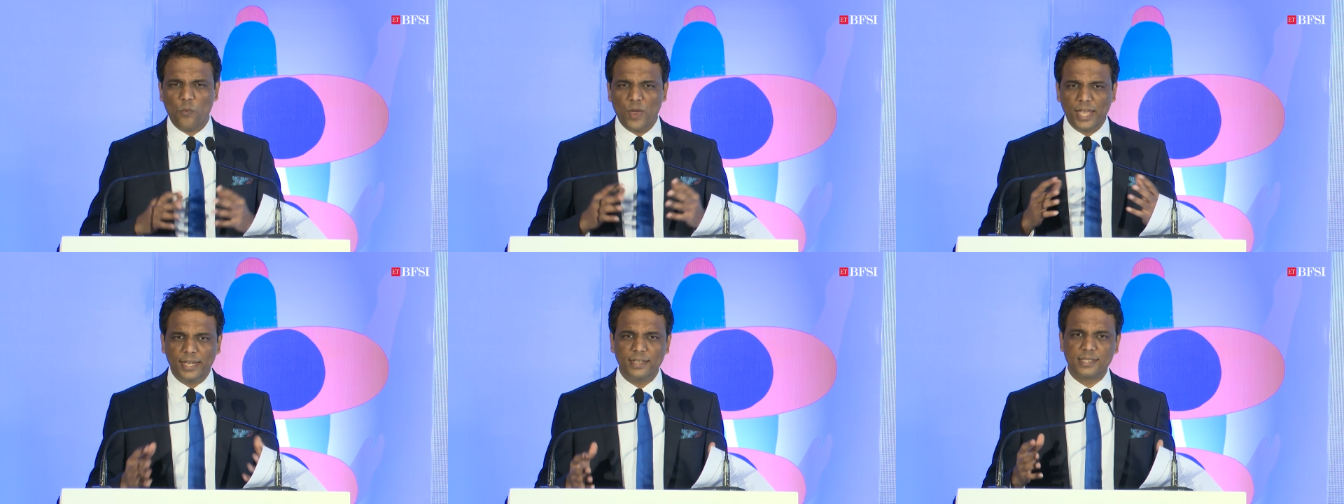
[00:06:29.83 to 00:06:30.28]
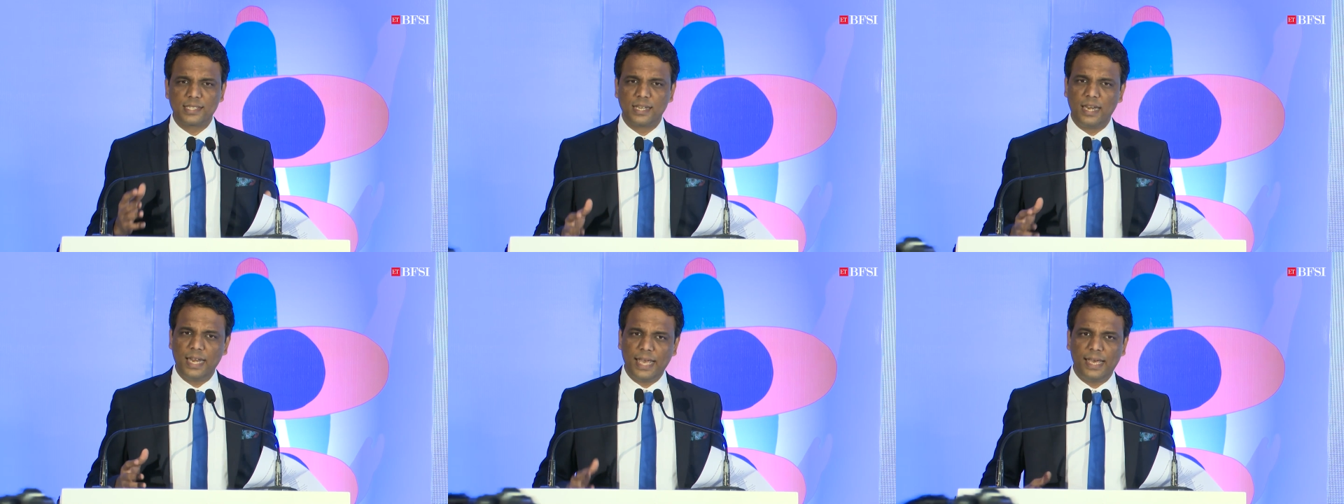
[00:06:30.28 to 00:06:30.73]
various
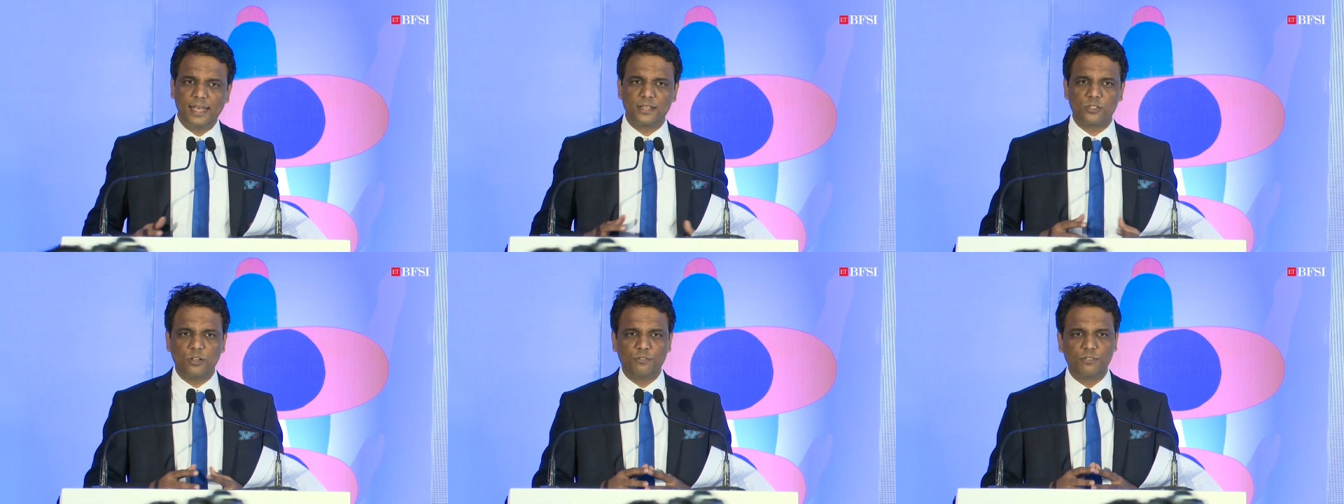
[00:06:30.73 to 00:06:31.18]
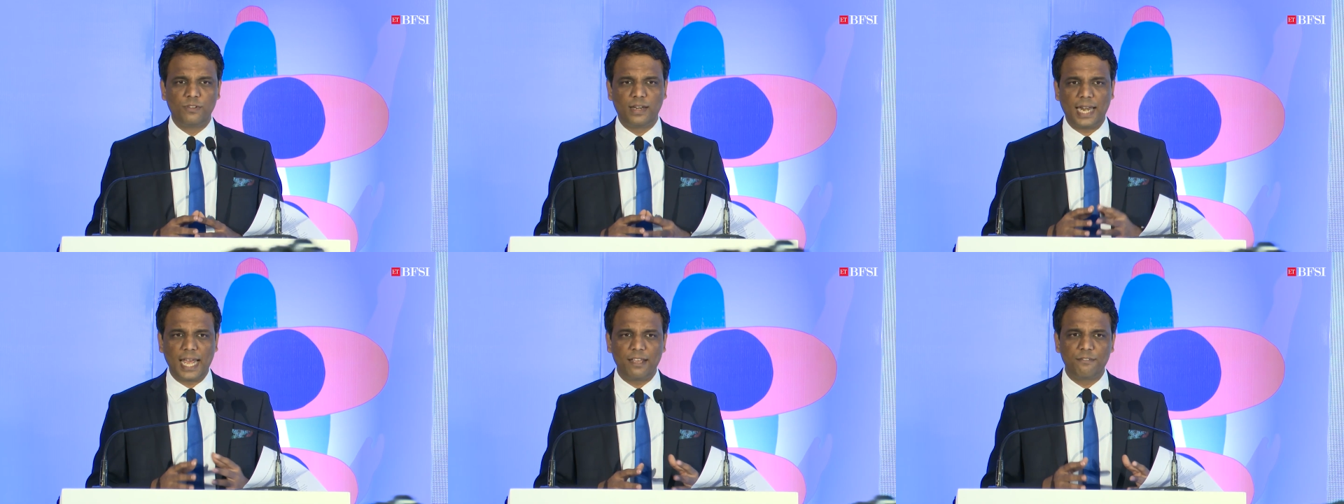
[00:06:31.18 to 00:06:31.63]
layers of
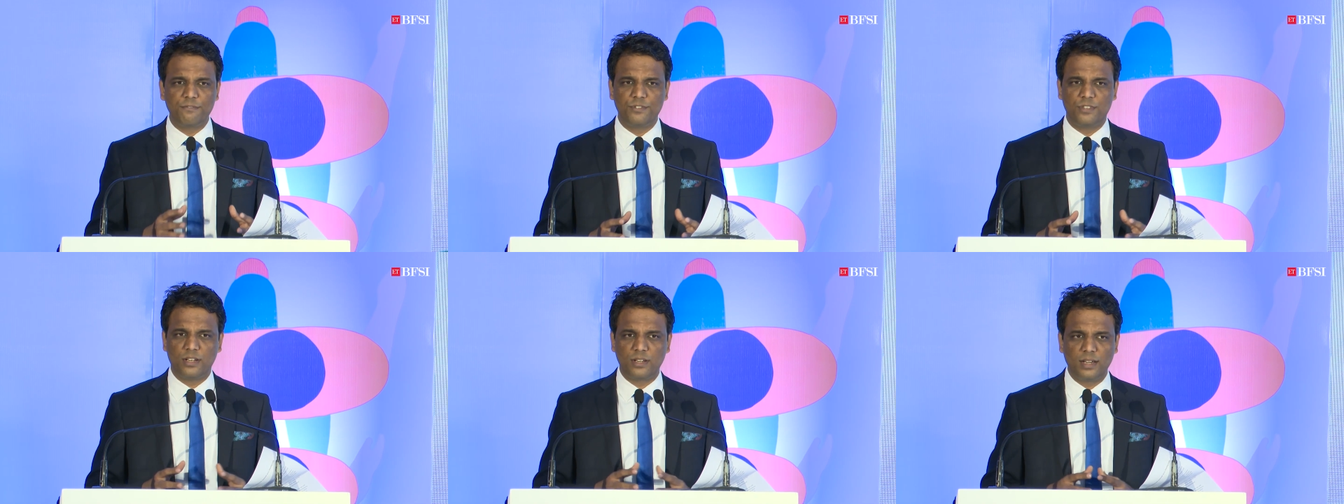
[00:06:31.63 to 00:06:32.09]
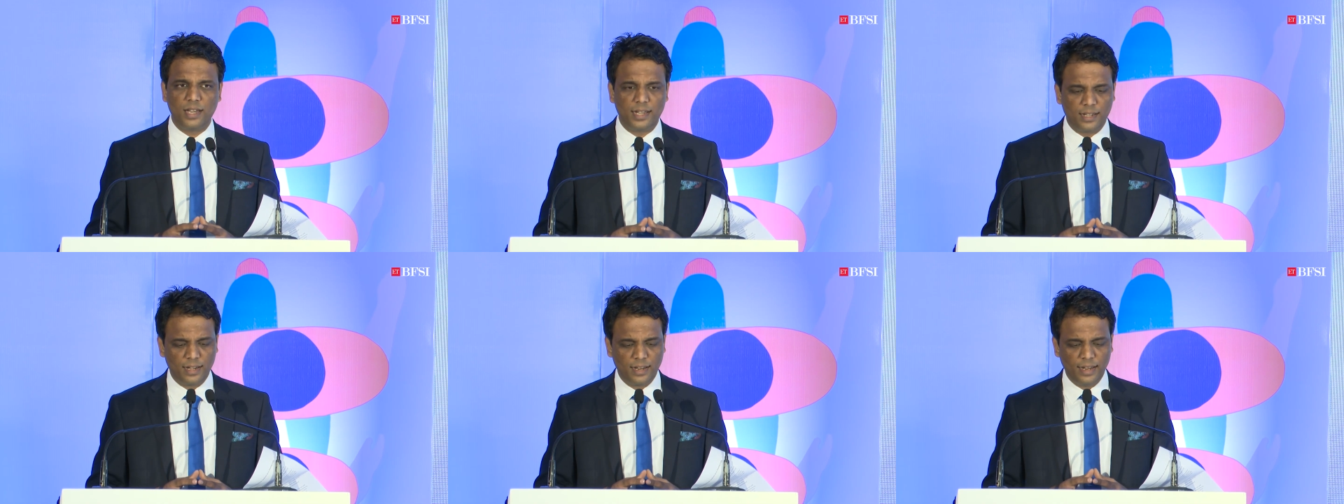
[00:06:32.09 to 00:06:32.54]
life, general
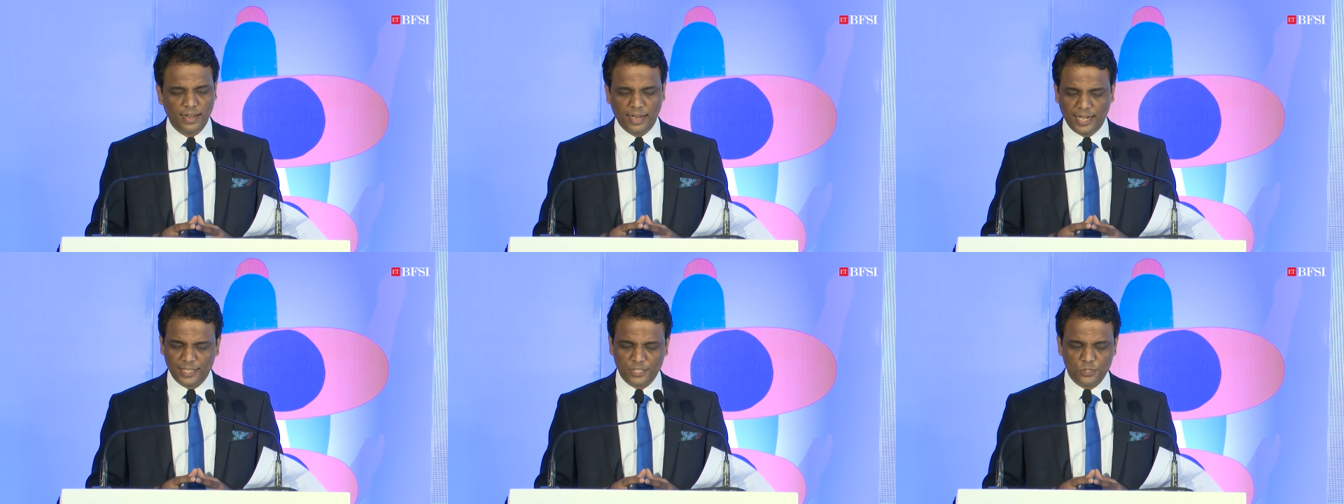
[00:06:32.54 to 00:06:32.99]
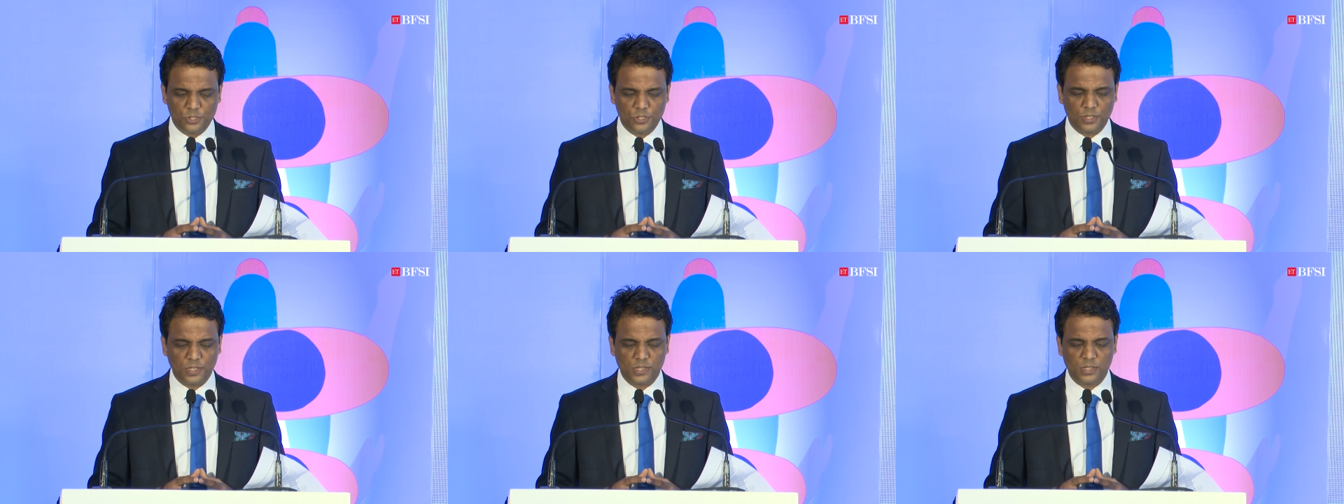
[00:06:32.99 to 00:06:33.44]
and health
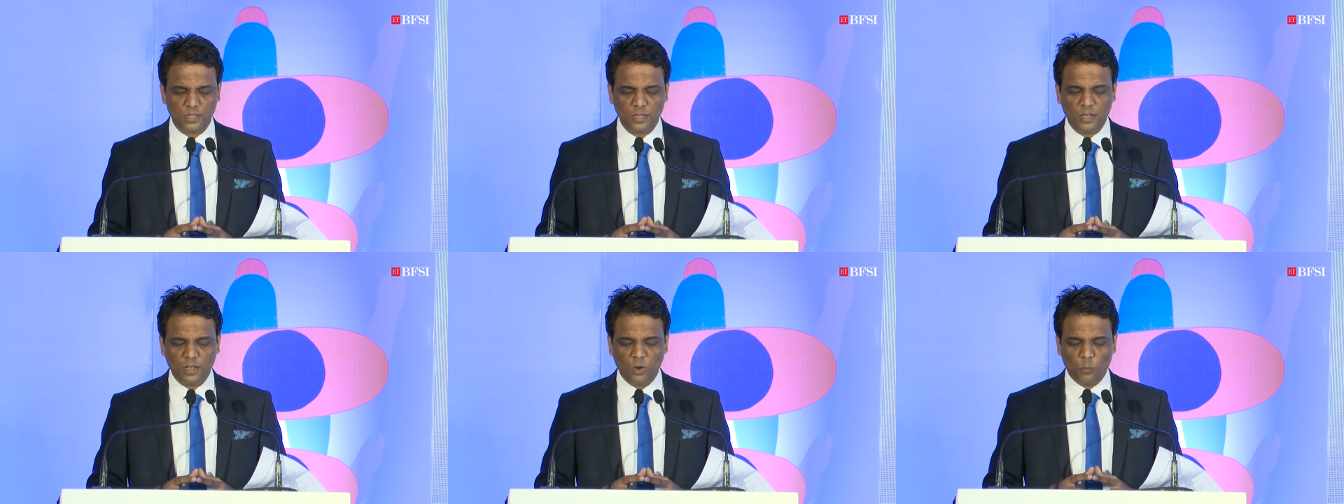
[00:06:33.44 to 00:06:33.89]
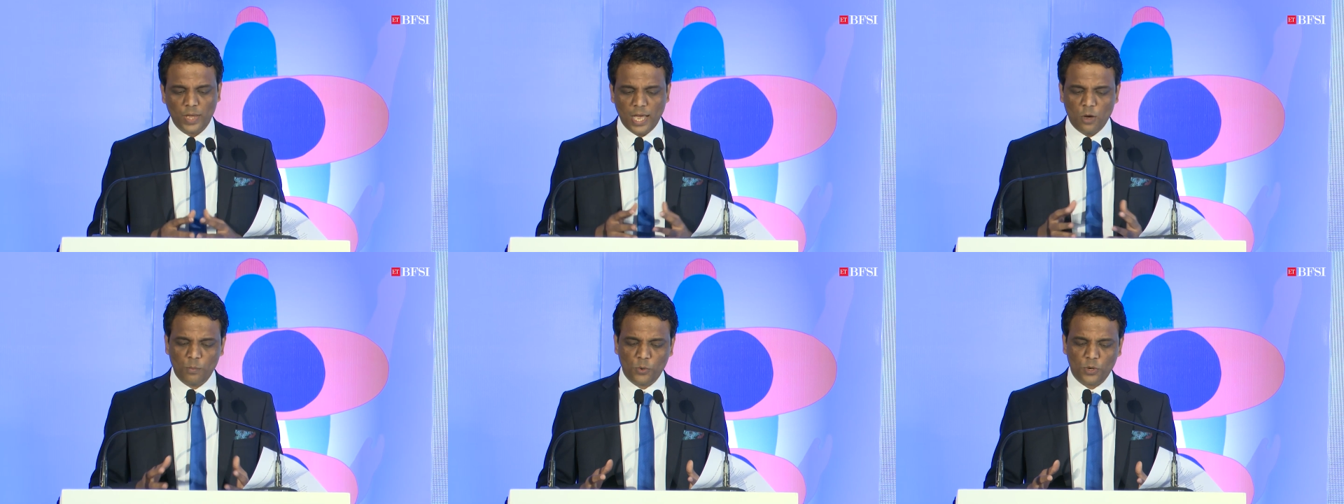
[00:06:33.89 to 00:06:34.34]
insurance we
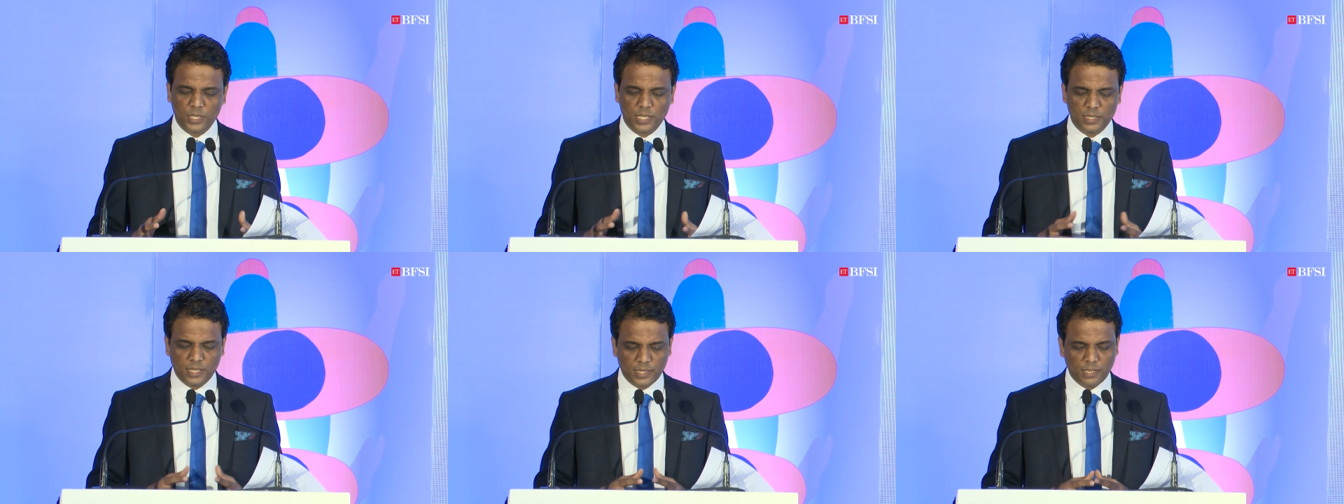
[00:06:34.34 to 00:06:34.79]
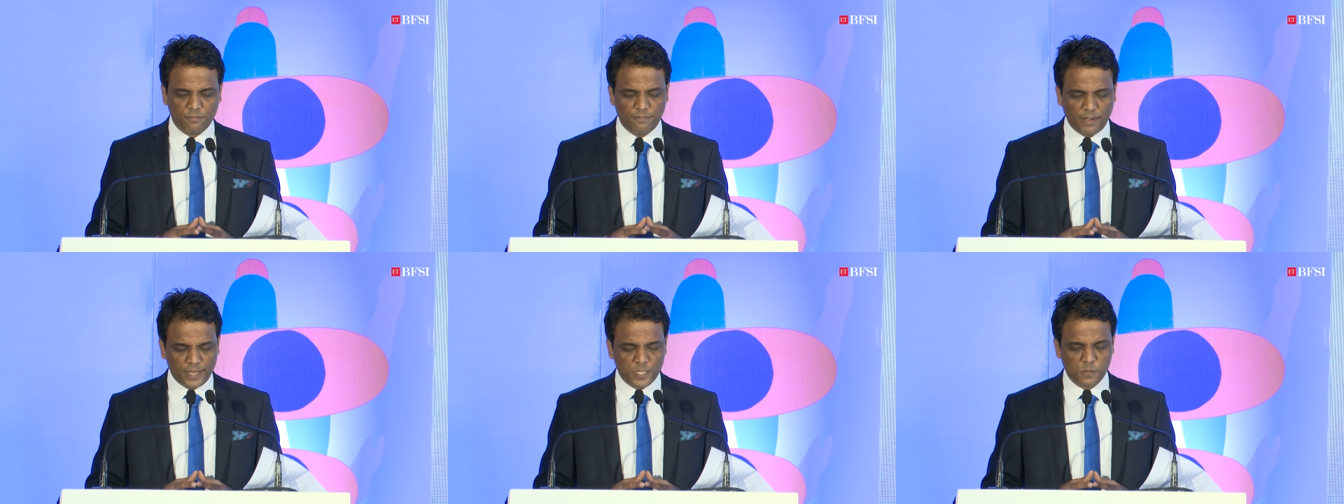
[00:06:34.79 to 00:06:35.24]
have more than
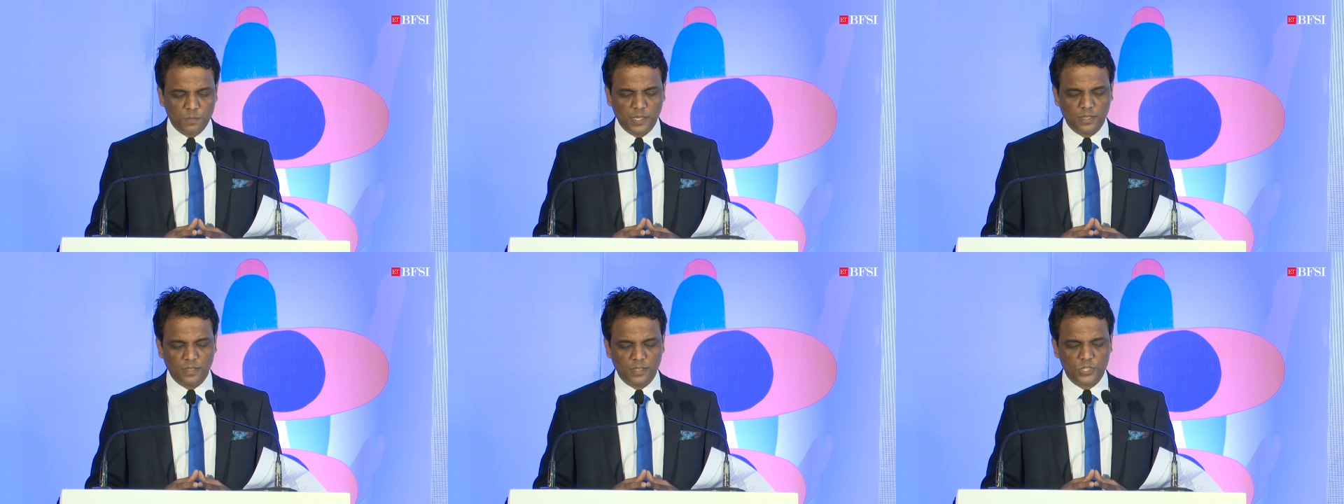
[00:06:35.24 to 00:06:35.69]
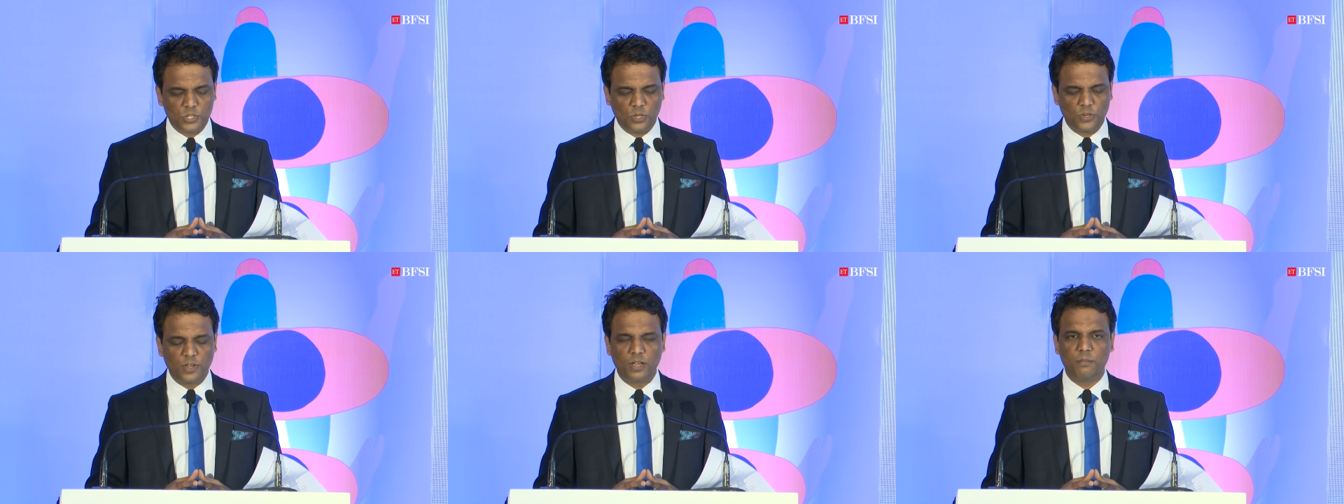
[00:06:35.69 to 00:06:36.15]
35 speakers
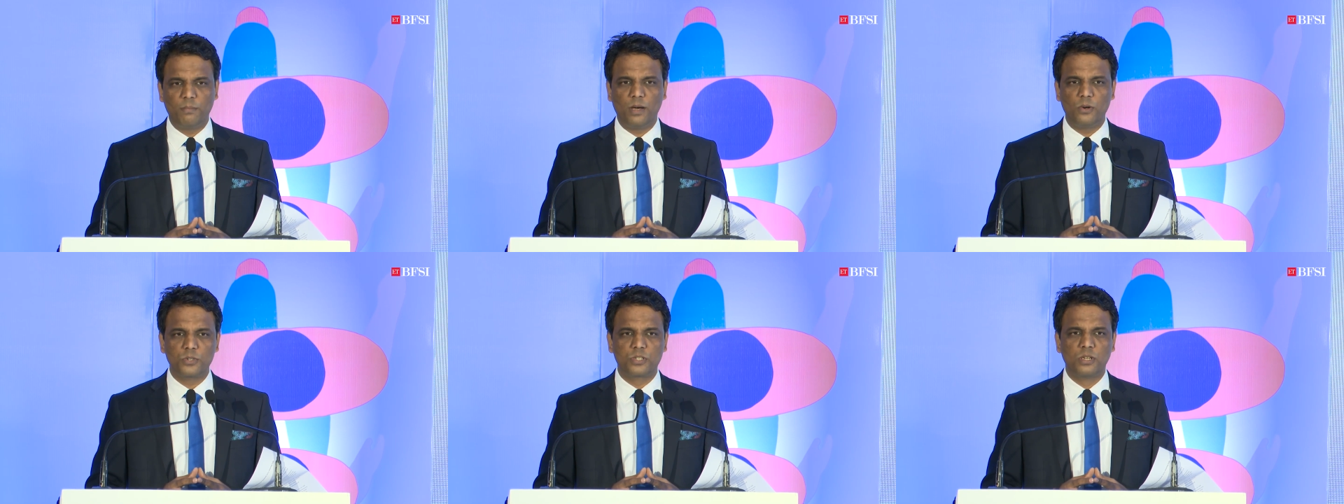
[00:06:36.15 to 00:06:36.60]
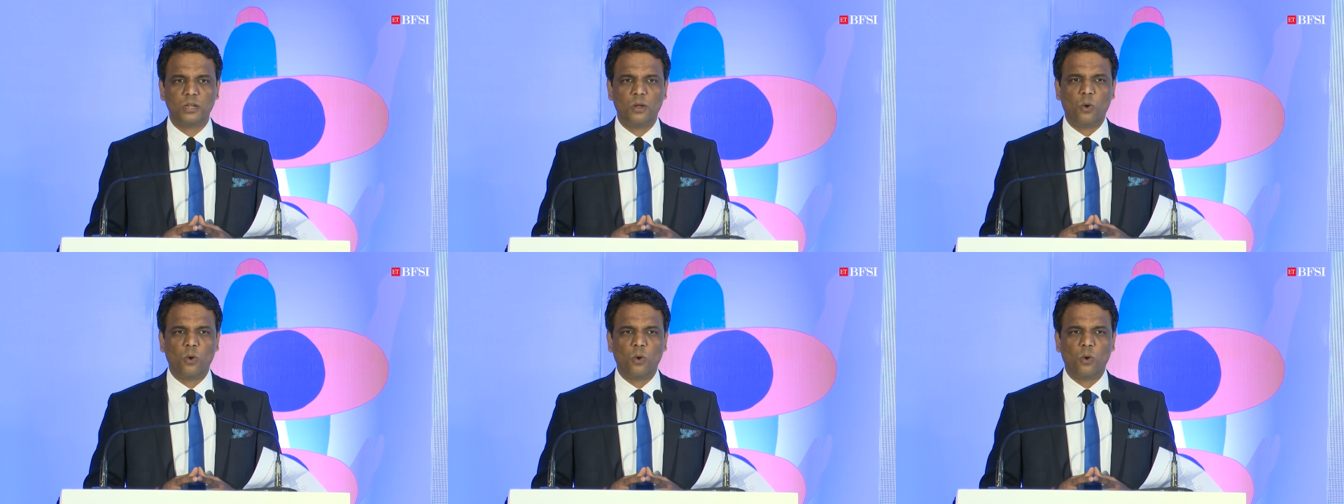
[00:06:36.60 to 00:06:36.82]
talking about